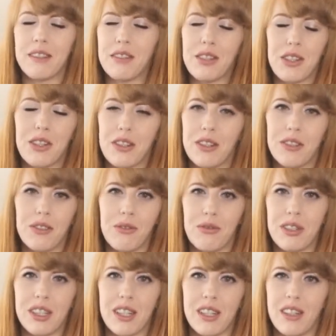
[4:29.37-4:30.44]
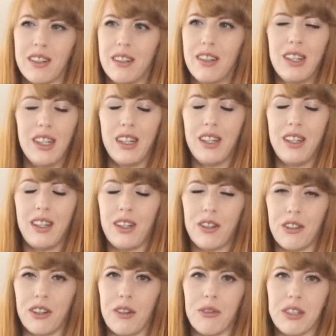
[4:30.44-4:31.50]
so it
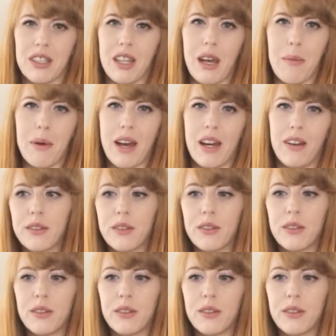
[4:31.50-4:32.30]
really wasn't that bad.